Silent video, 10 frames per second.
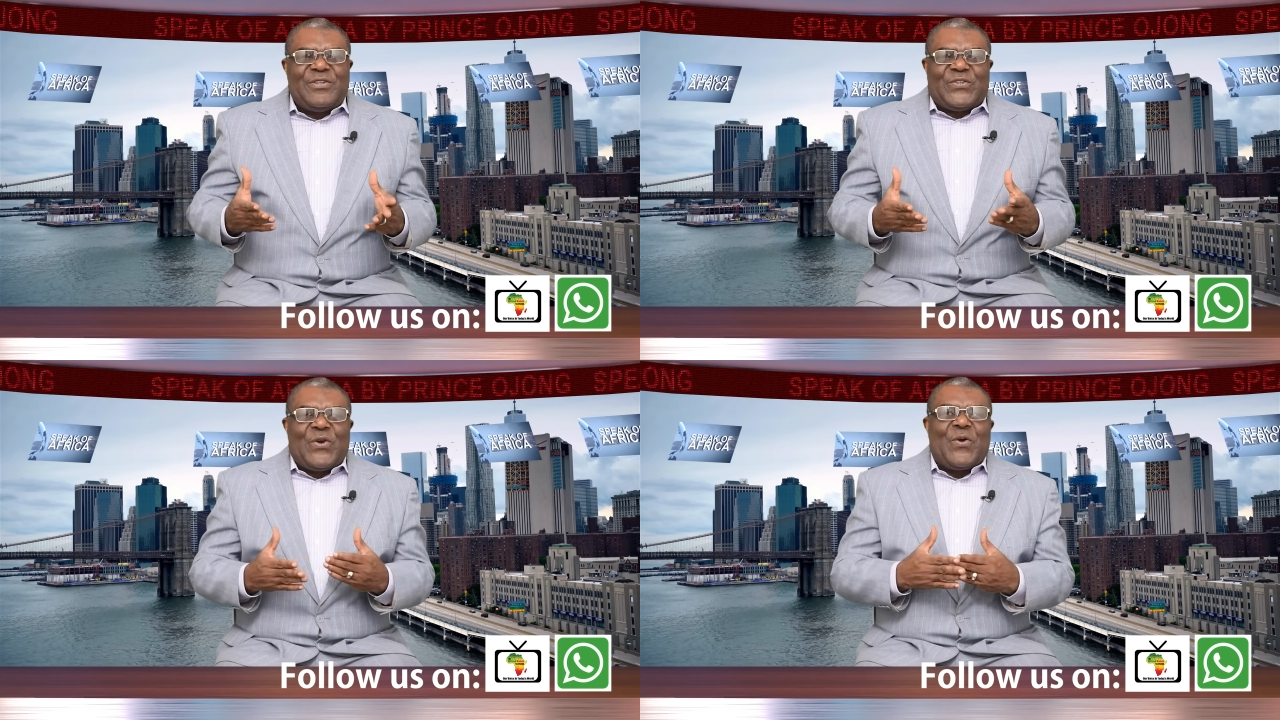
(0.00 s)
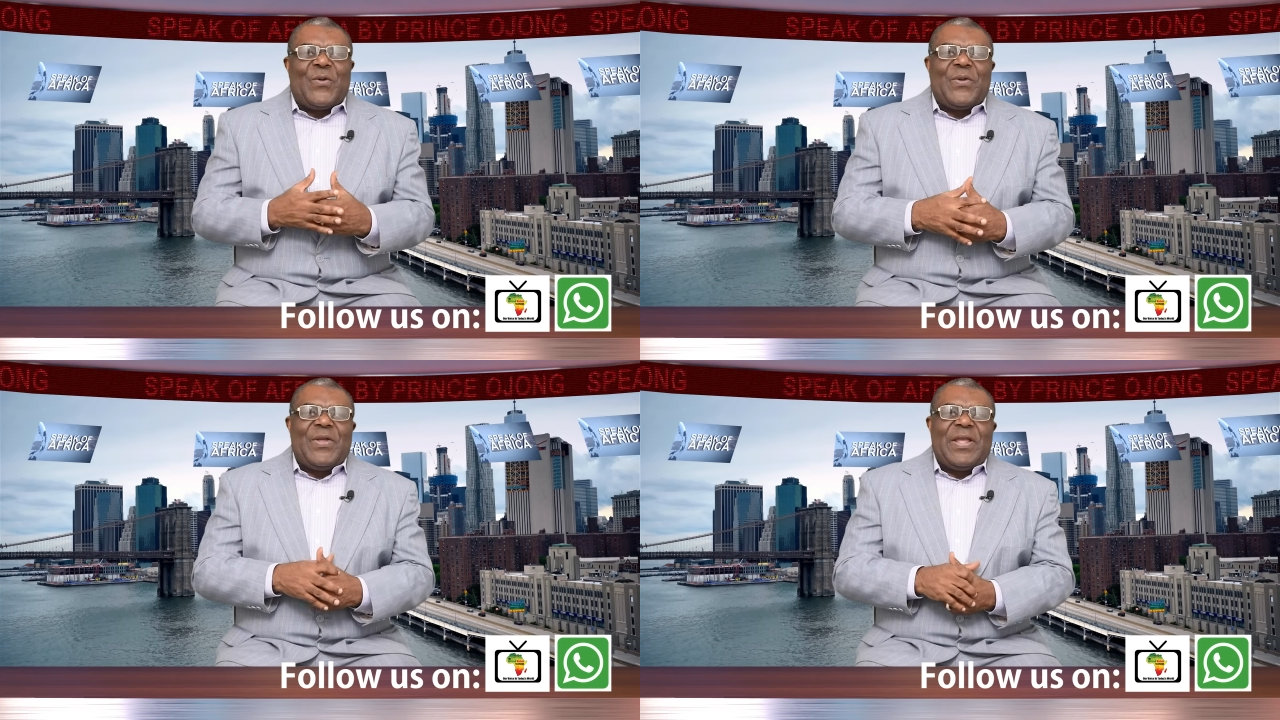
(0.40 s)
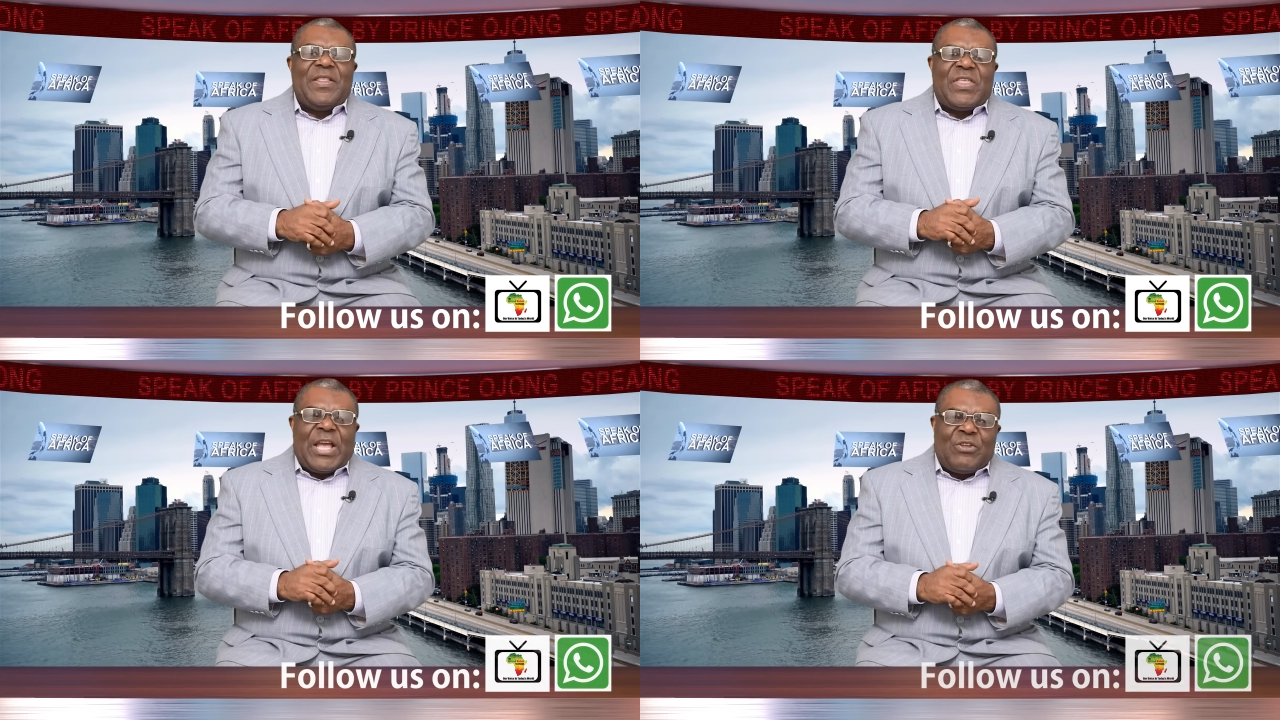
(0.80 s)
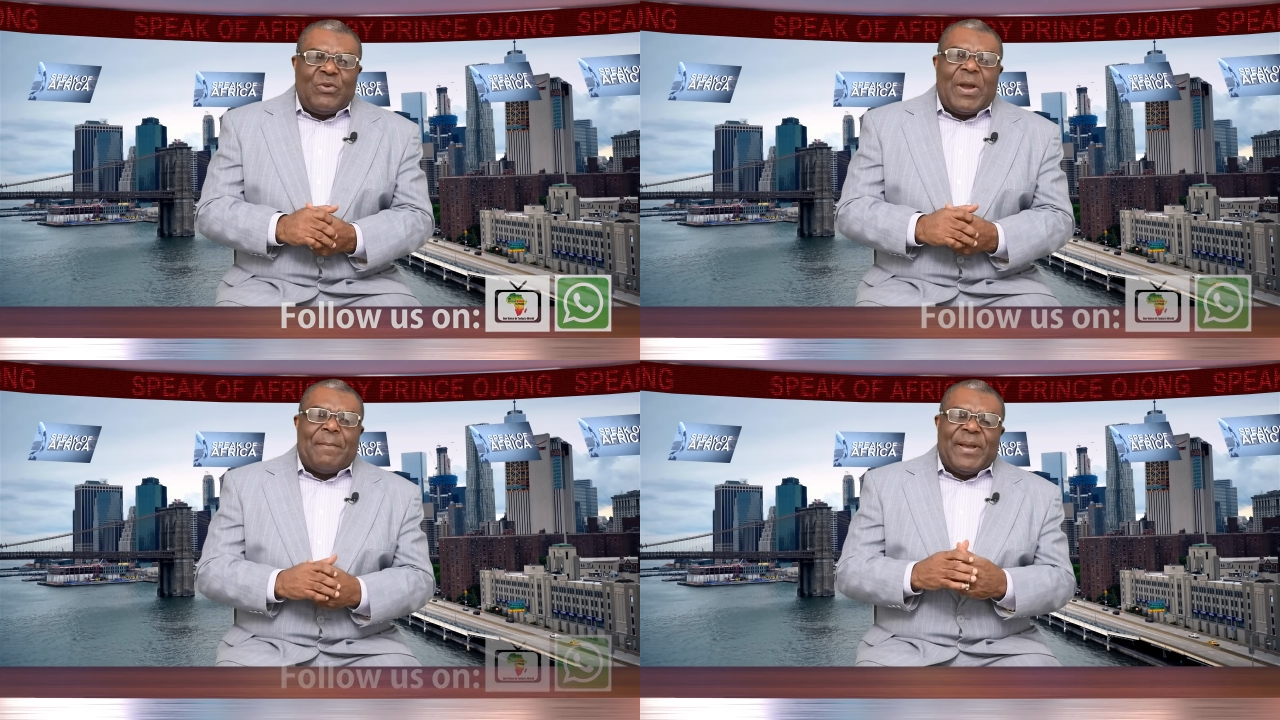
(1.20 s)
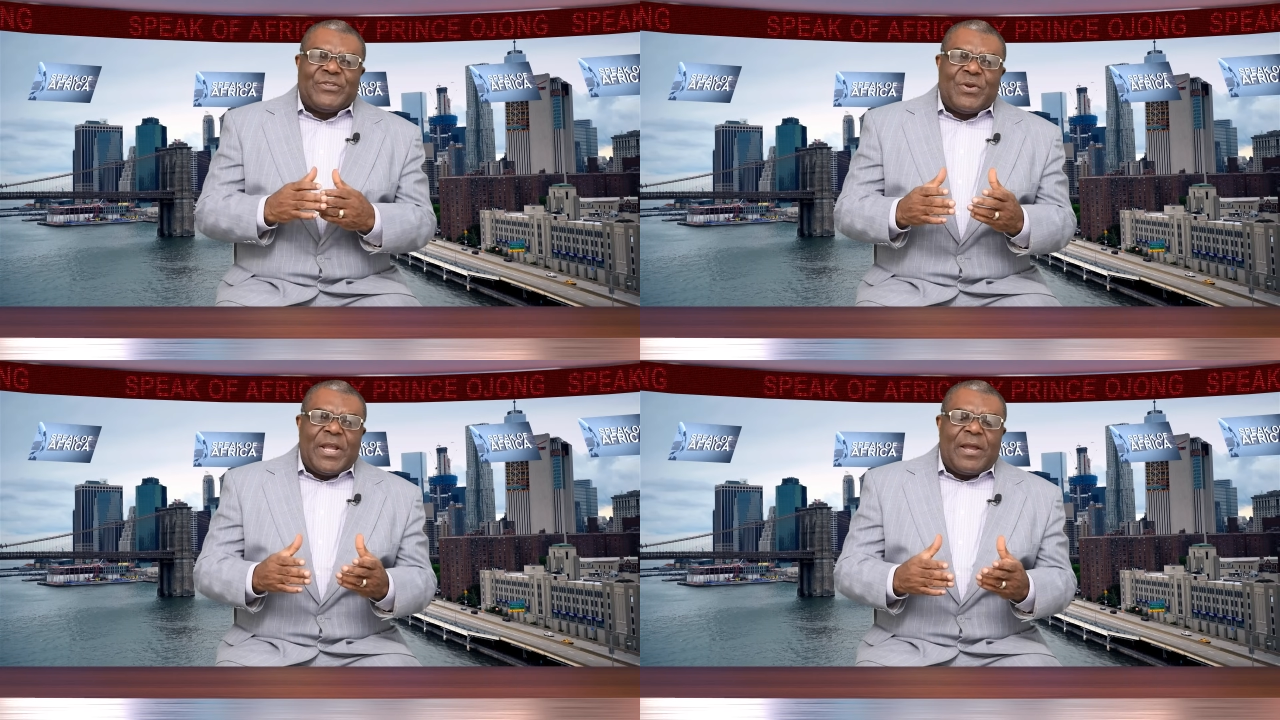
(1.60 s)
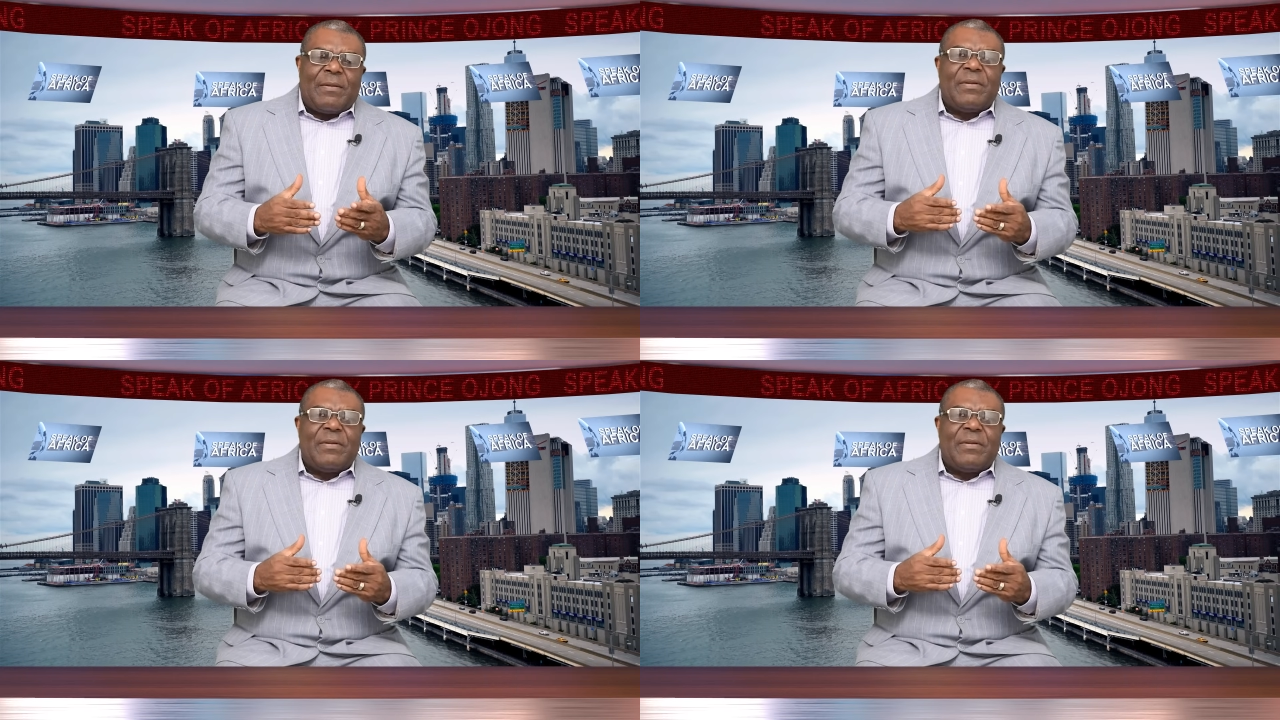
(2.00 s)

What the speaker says: So thank you, Ambazonia.